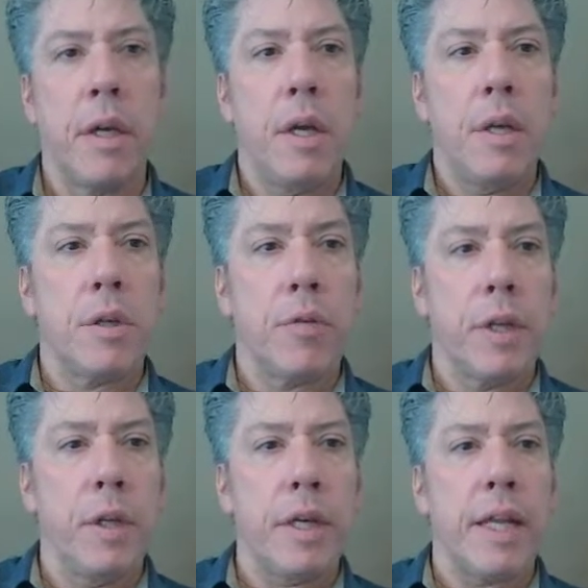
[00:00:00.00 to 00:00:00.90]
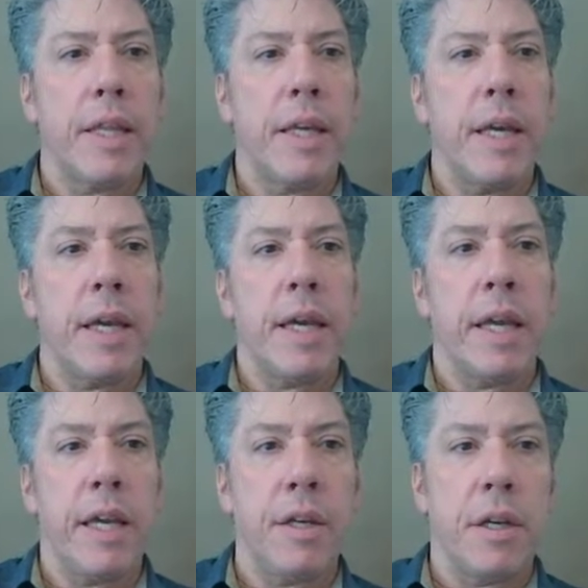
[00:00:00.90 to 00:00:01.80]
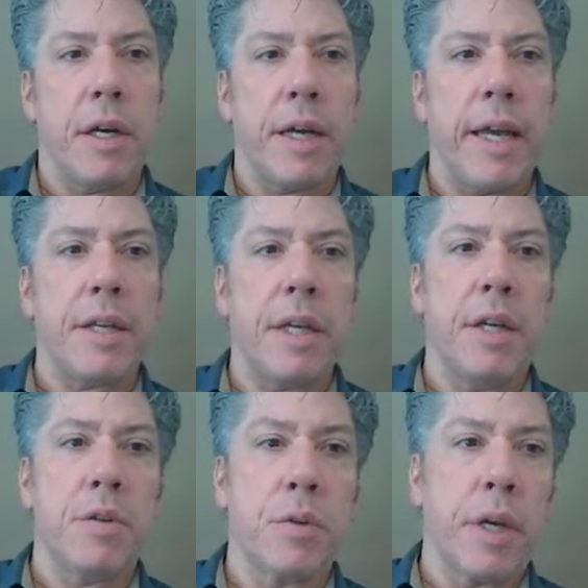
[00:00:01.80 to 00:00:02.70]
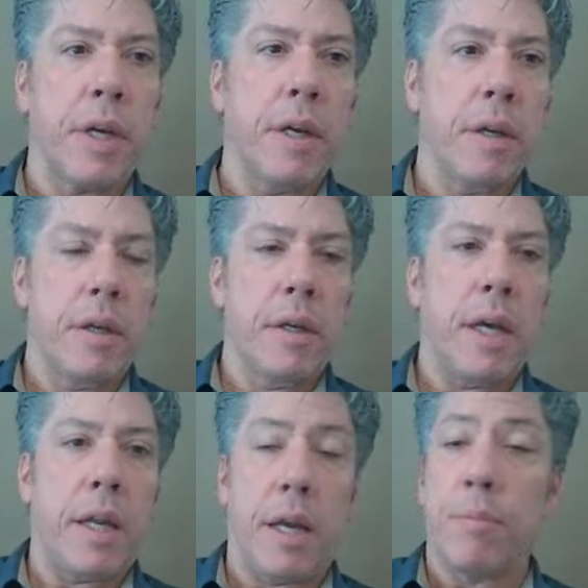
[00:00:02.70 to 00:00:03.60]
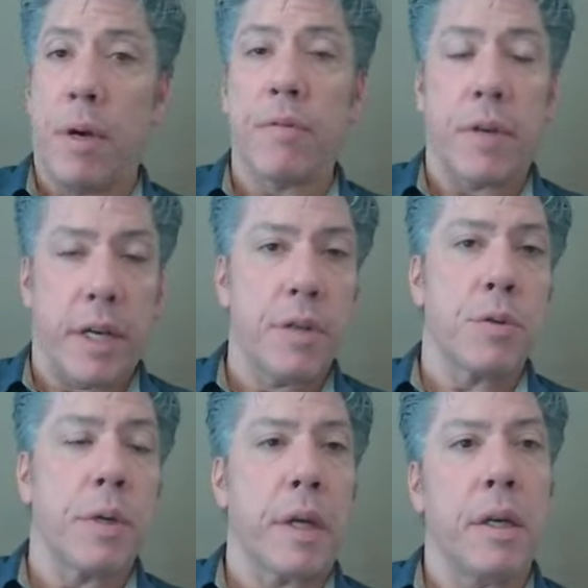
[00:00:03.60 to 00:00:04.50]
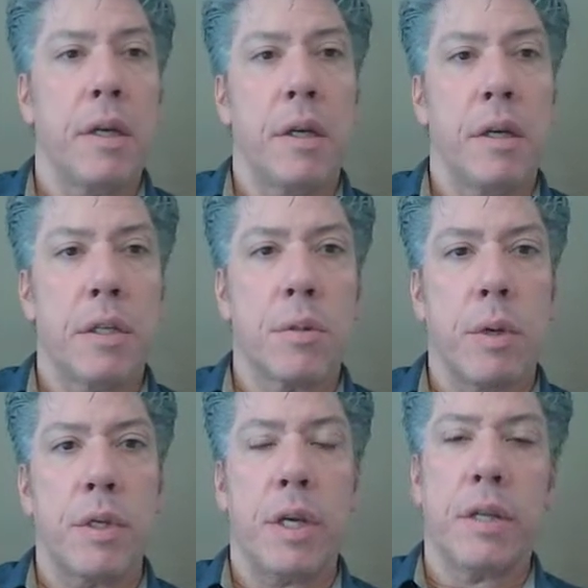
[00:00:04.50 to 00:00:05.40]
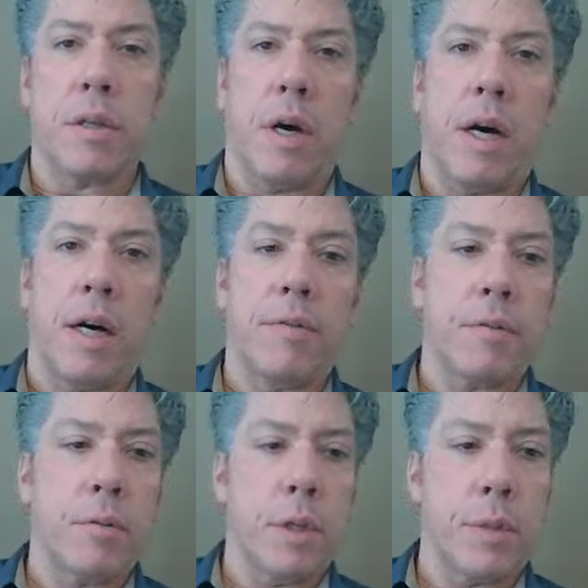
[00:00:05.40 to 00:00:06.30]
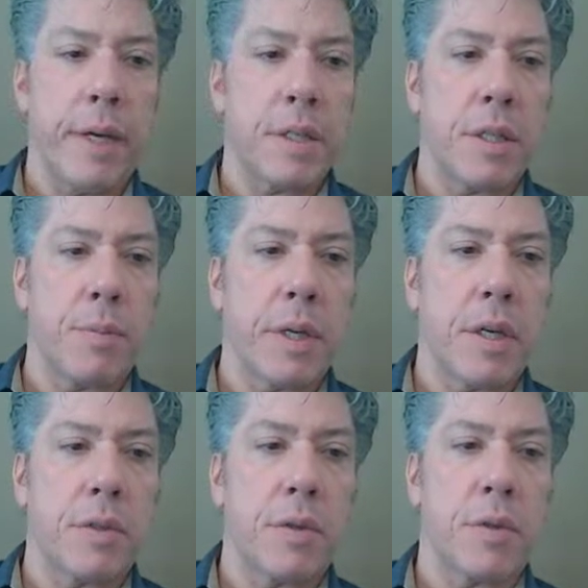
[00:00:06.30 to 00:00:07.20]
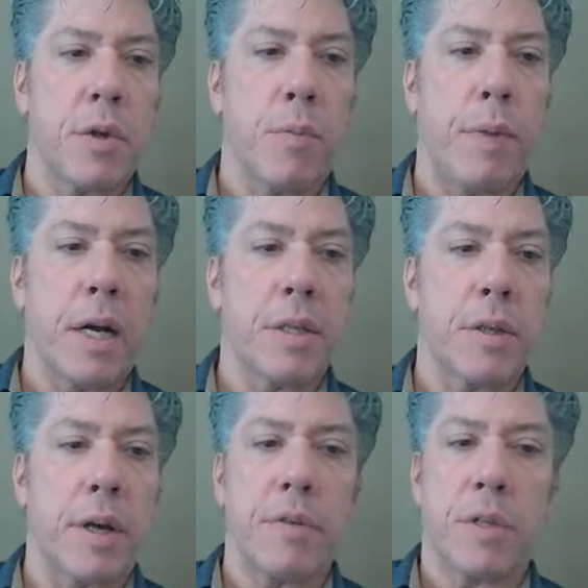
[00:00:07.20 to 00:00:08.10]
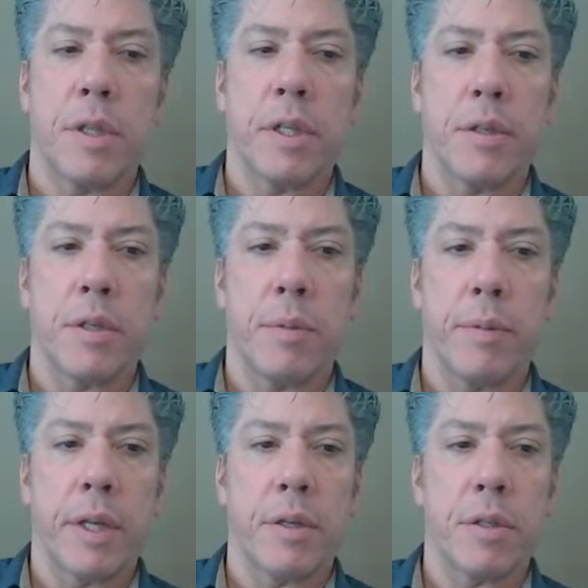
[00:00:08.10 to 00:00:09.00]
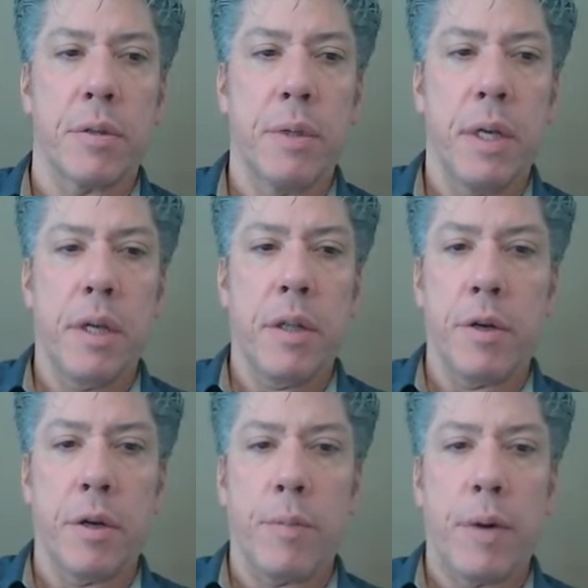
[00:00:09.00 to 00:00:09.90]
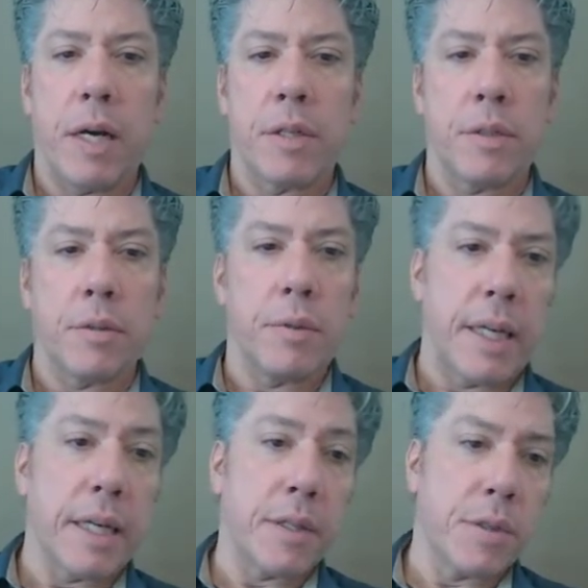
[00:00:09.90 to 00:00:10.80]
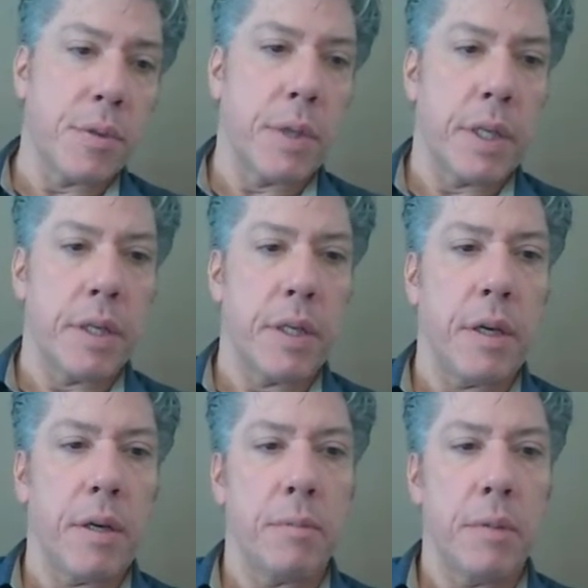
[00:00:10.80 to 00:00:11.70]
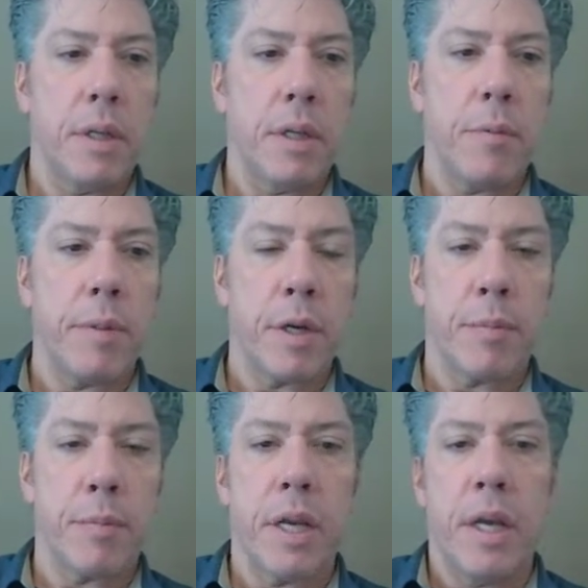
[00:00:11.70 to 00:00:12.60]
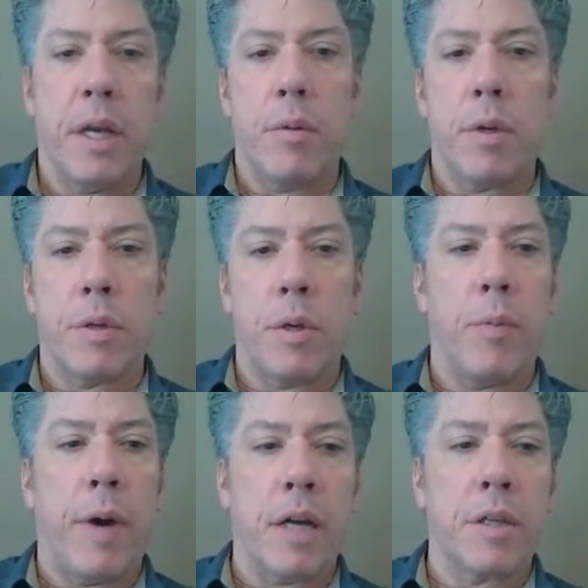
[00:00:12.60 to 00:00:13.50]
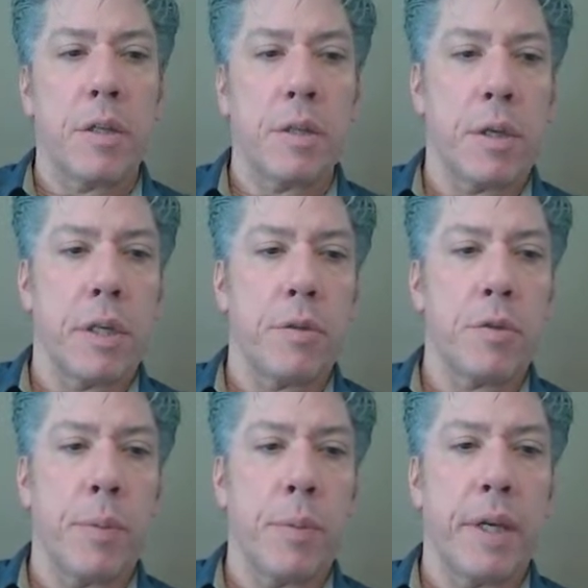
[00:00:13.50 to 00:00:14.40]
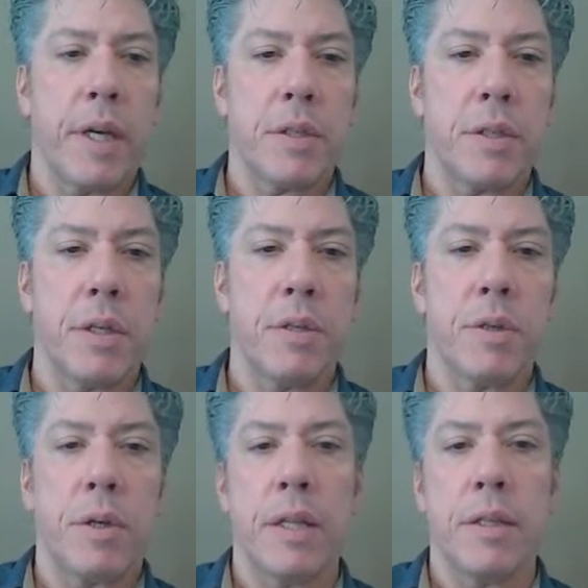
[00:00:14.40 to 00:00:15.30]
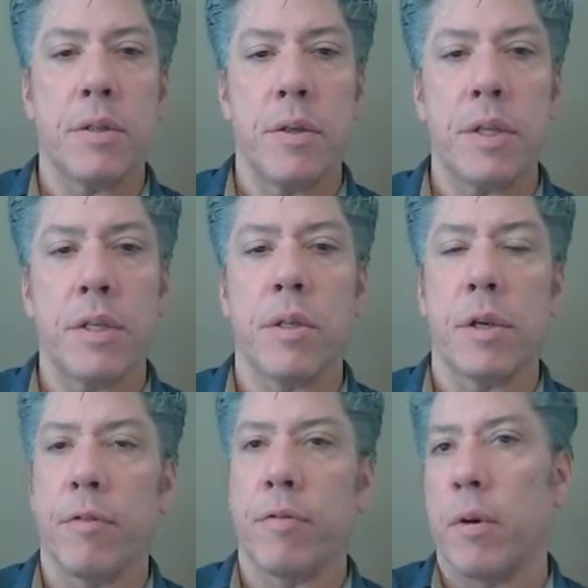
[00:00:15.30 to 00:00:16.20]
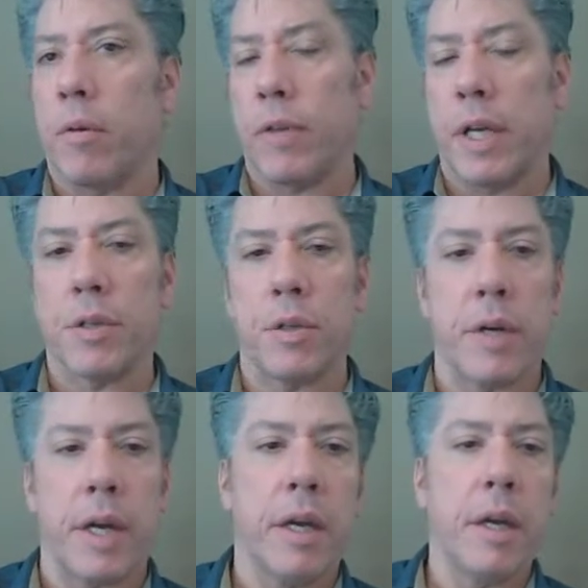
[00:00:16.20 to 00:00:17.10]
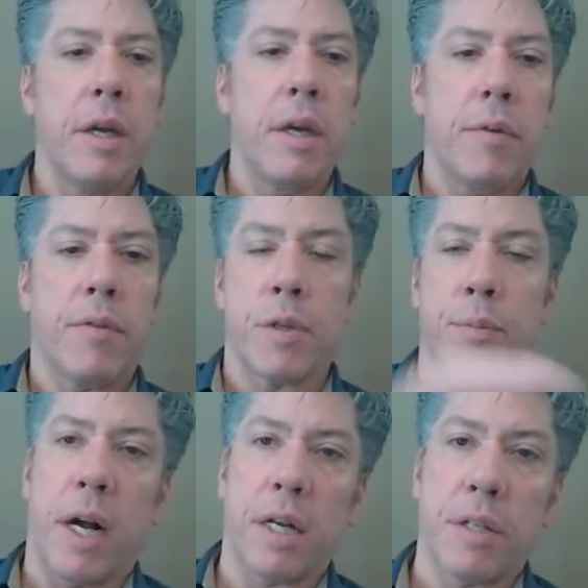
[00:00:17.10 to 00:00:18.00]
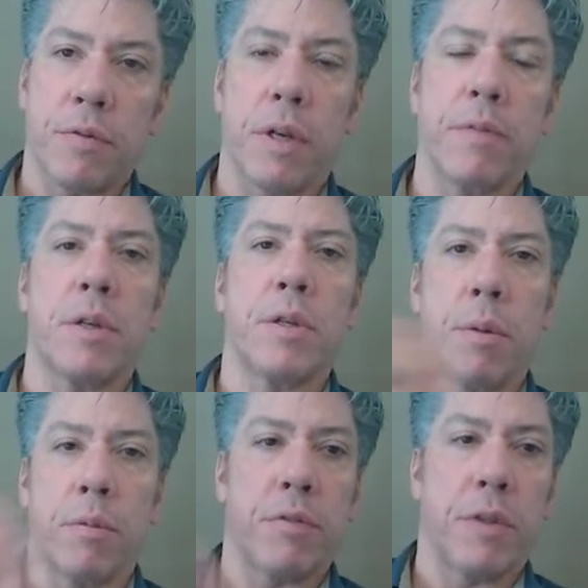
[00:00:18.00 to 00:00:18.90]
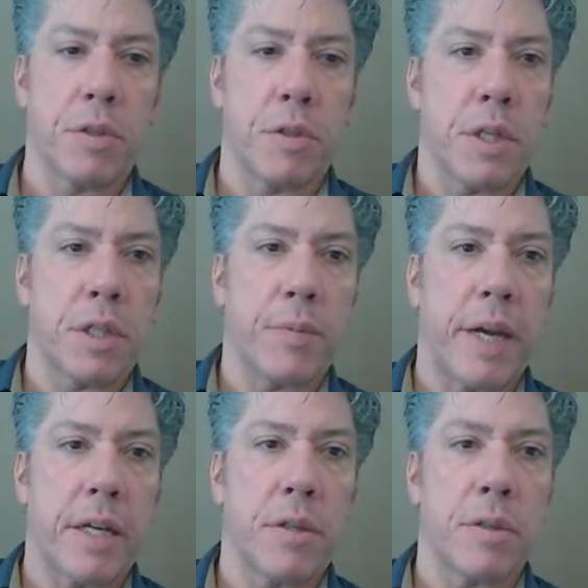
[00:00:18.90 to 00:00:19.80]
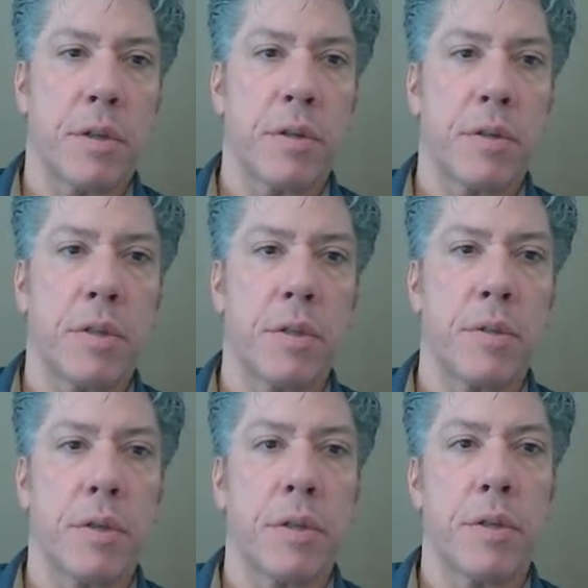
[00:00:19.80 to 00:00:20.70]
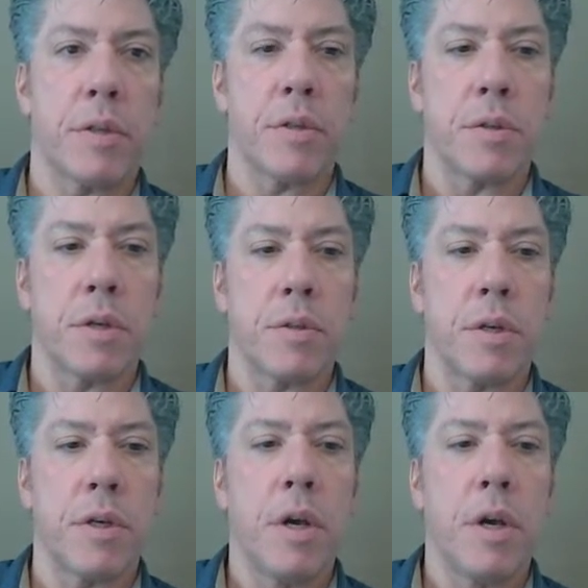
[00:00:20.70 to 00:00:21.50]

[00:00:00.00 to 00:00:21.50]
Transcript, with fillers: So if we look at the in, uh, at entry at, at buffer entry switch, it's off, which makes sense because there's no box there. I've just cleared the simulator, so there are no boxes. Well, I guess there's one at the uh, emitter, but there's no box is certainly tripping that sensor. And, and so this is looking for reflection, right? If there's a box in front of it, there's some reflection that gets back to the sensor and then the sensor turns on.